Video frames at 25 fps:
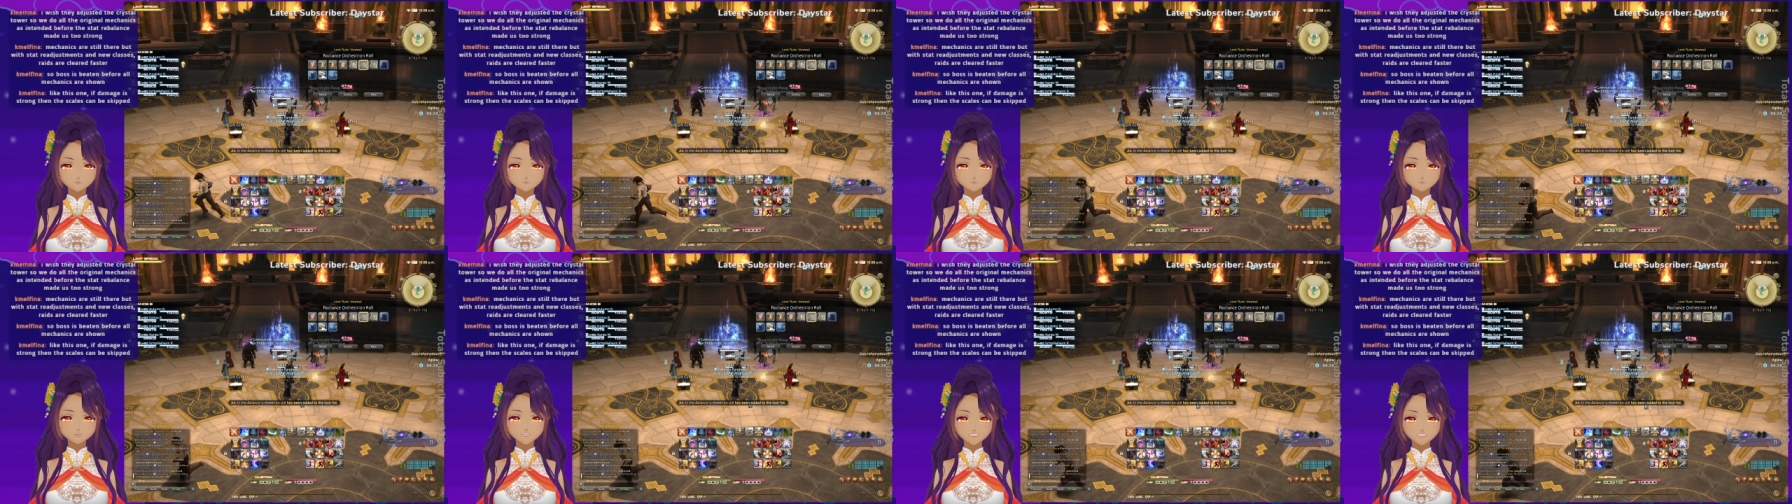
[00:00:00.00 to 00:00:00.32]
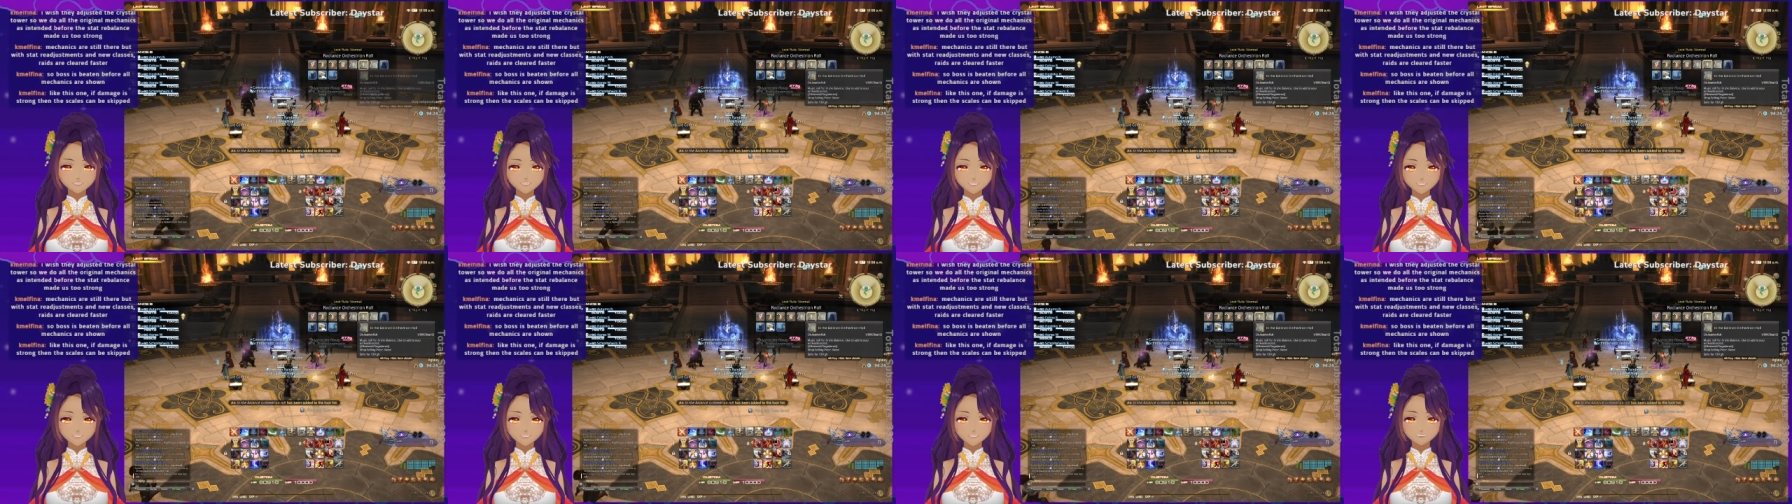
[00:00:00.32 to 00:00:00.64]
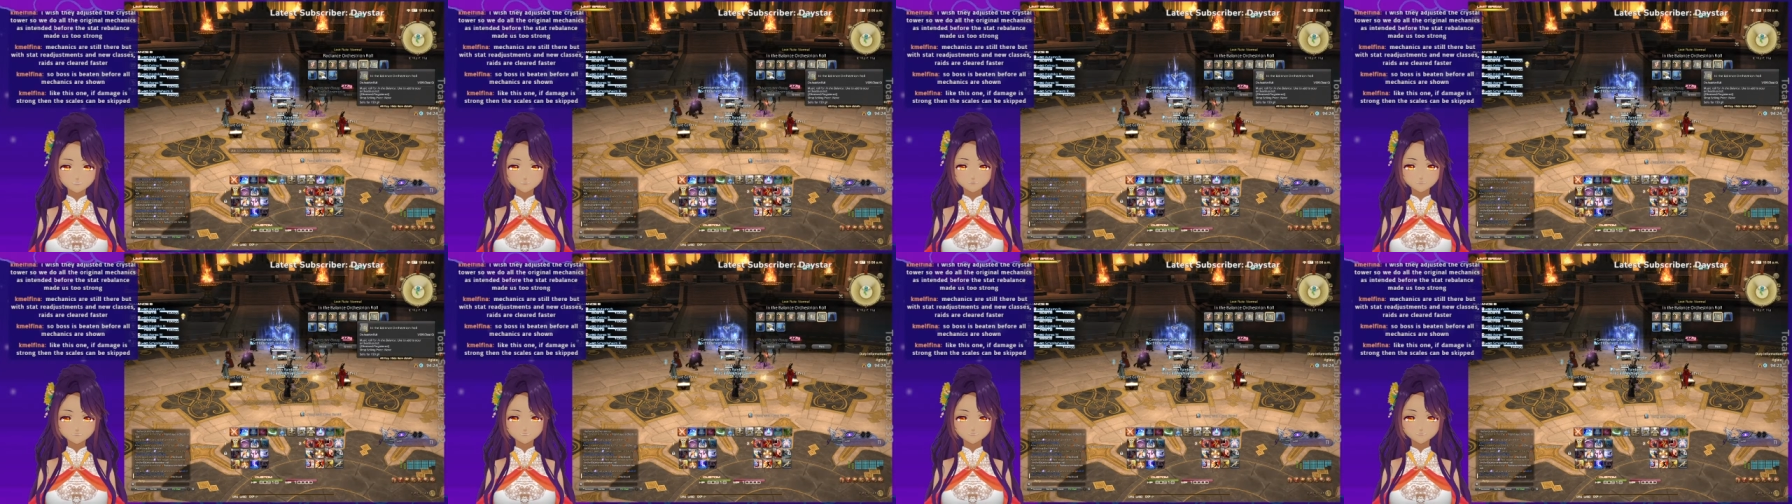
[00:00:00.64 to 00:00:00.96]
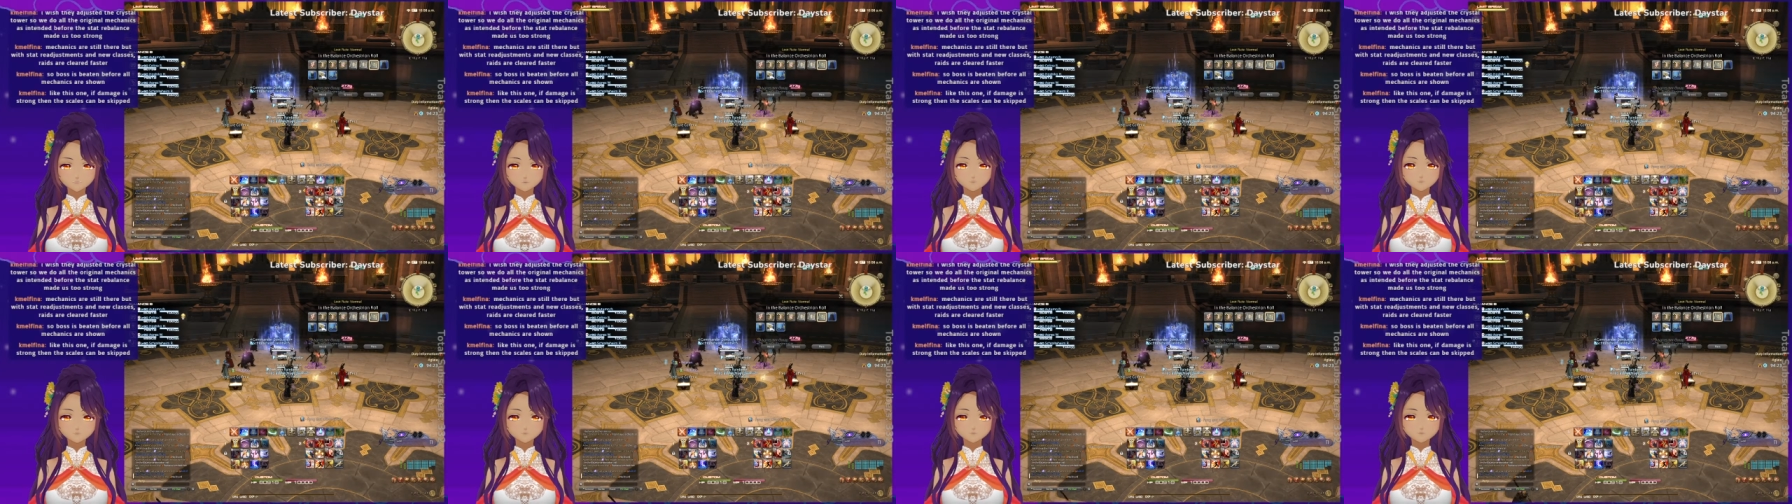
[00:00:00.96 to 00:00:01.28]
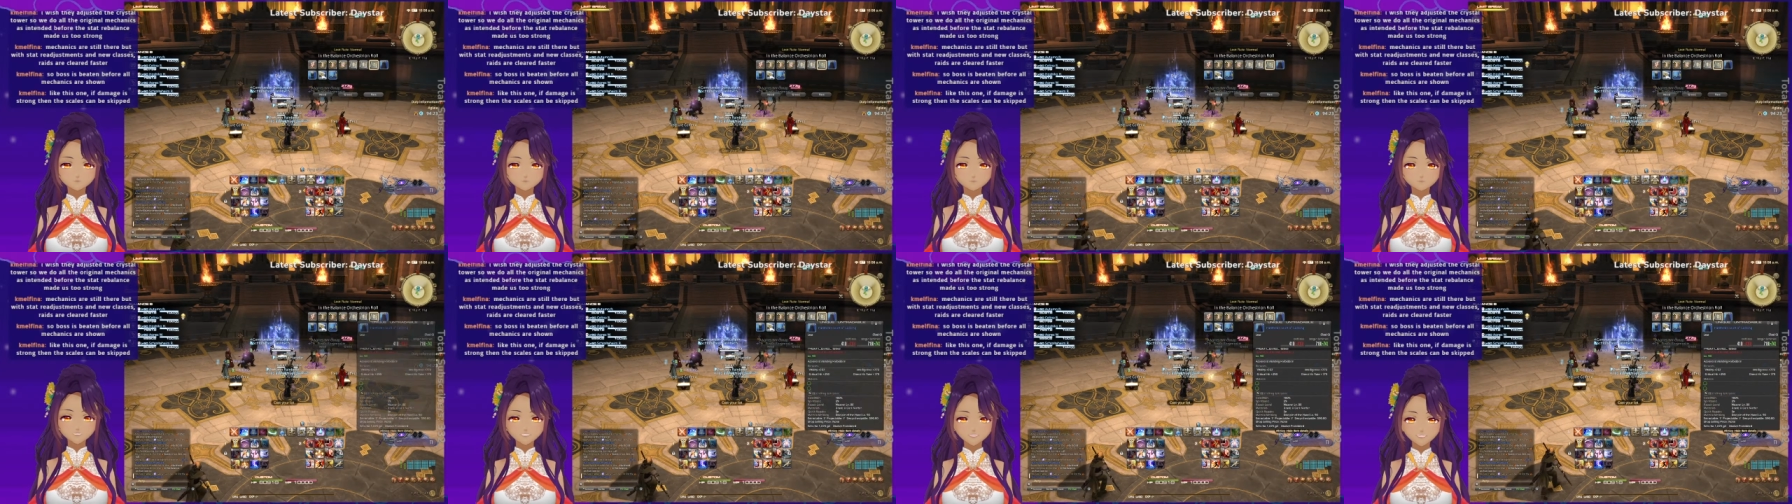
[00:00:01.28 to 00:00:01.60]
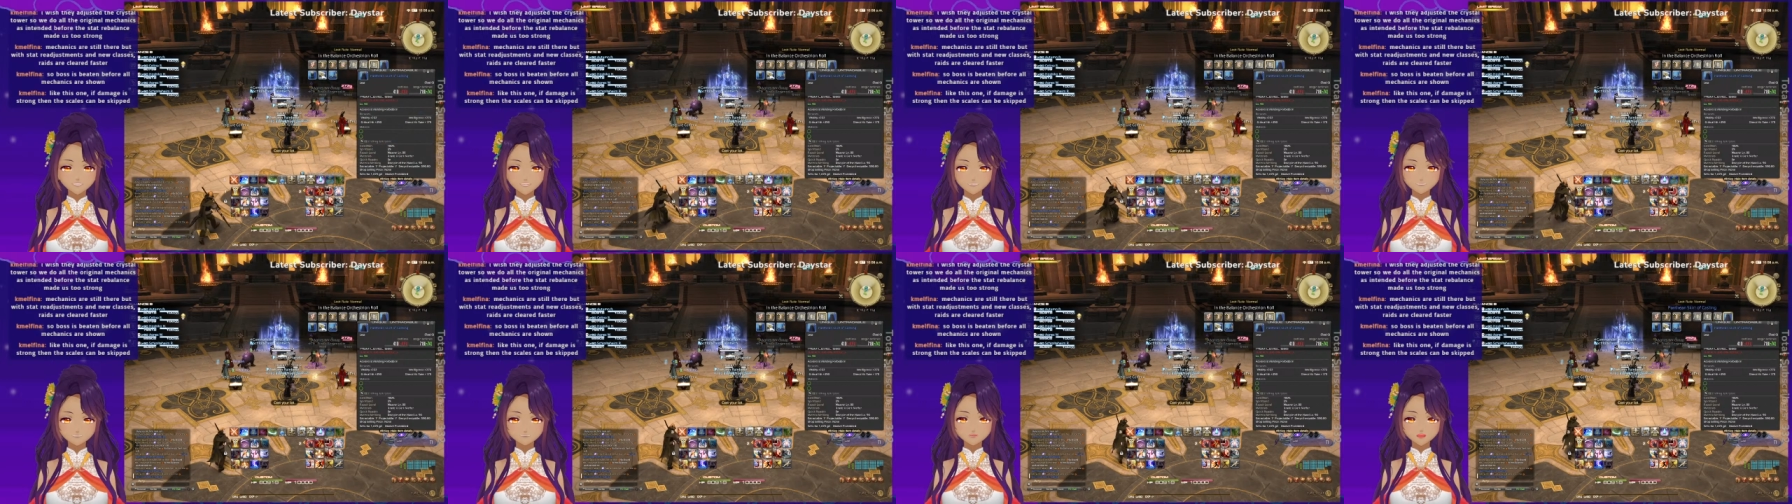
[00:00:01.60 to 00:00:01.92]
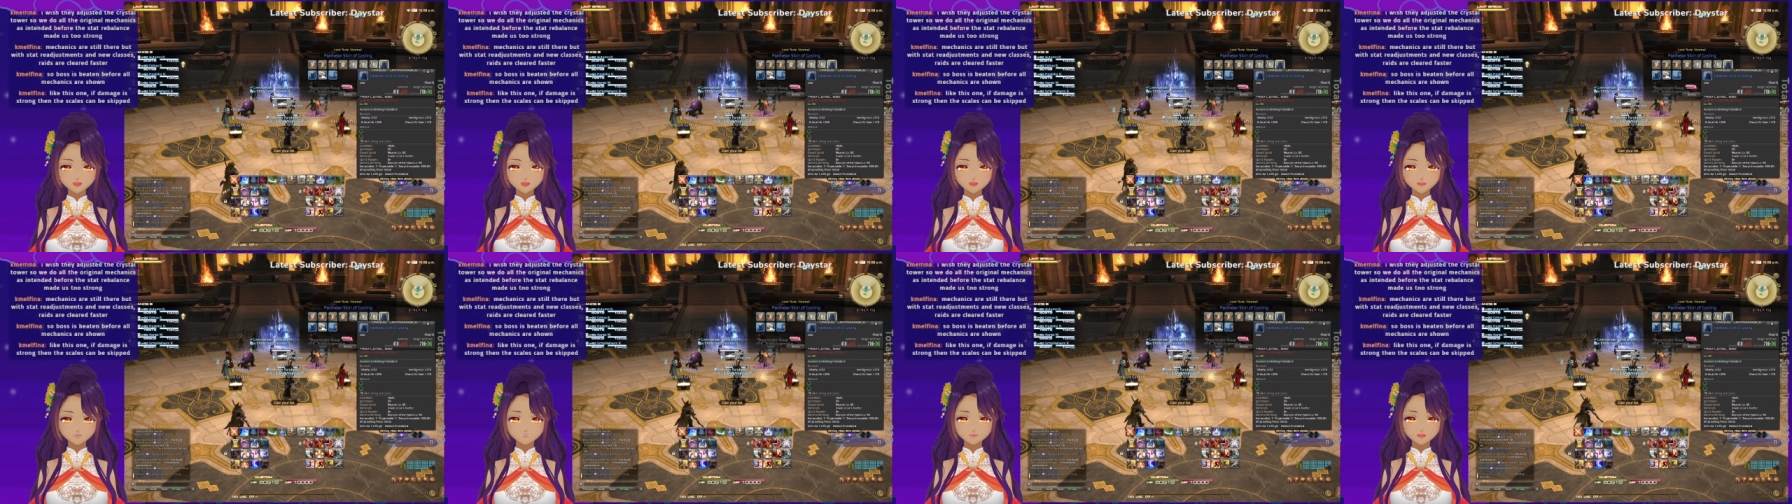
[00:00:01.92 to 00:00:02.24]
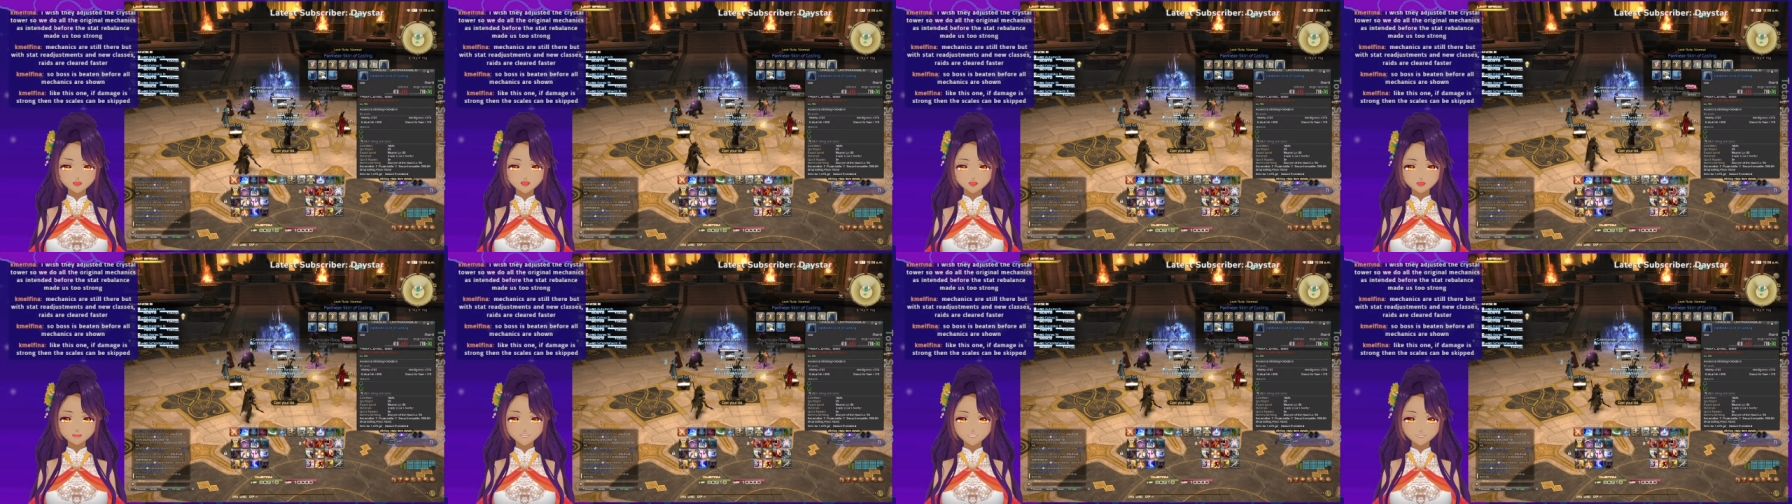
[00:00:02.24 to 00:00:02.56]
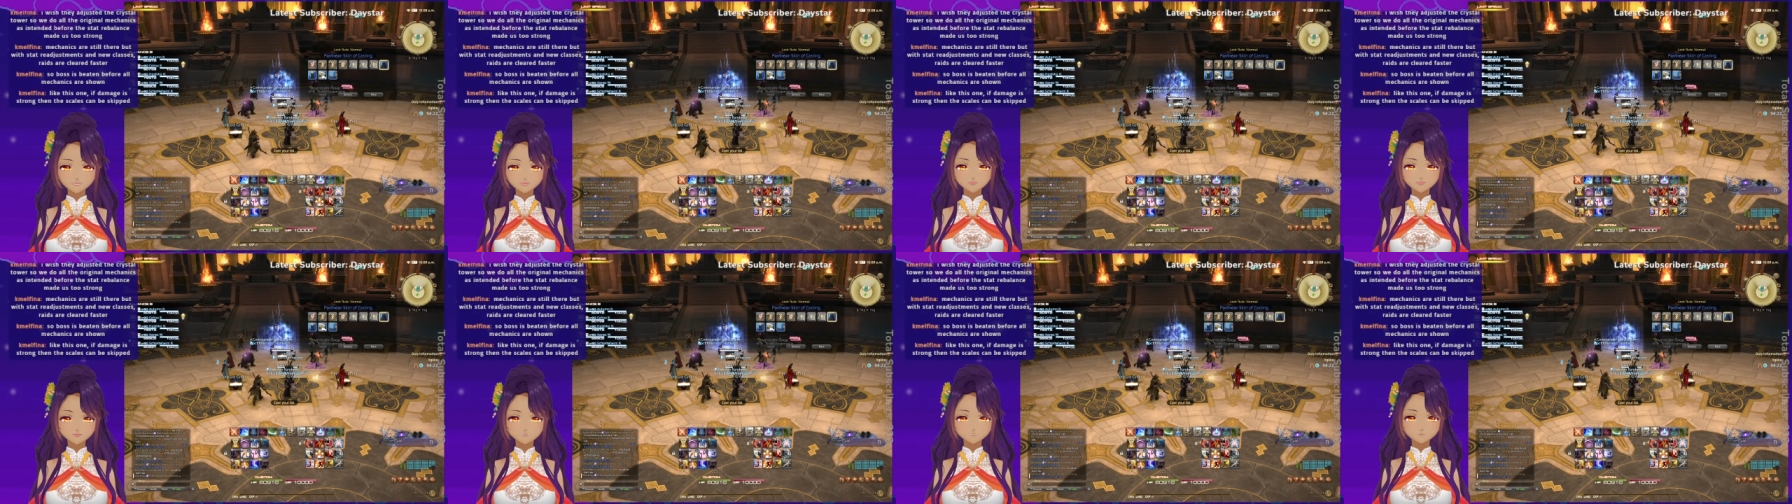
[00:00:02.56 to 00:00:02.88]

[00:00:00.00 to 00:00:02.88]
Pass. Pass. Somebody else can get that.